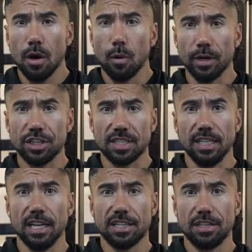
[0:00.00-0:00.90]
We just
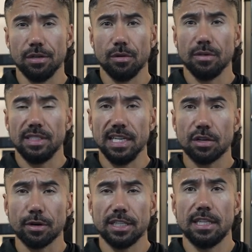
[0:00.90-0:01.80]
needed to
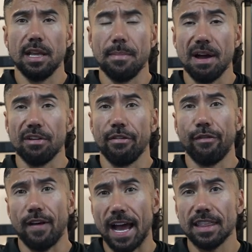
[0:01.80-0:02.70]
decrease the amount of
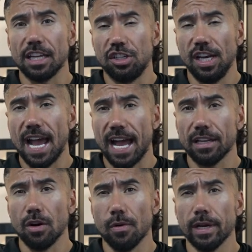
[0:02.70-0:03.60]
fat that she
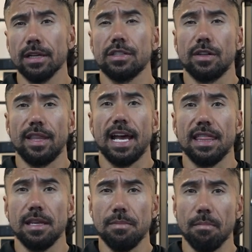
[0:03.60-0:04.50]
had going so
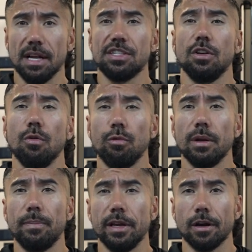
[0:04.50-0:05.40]
that the muscle would
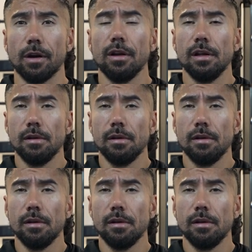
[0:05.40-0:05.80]
appear